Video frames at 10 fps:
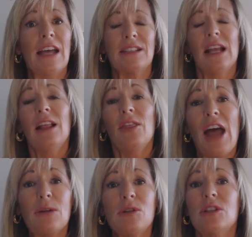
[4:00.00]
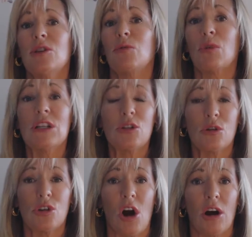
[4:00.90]
has thousands of
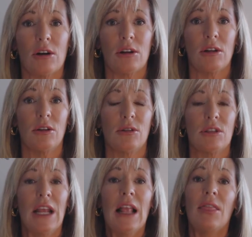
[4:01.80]
research articles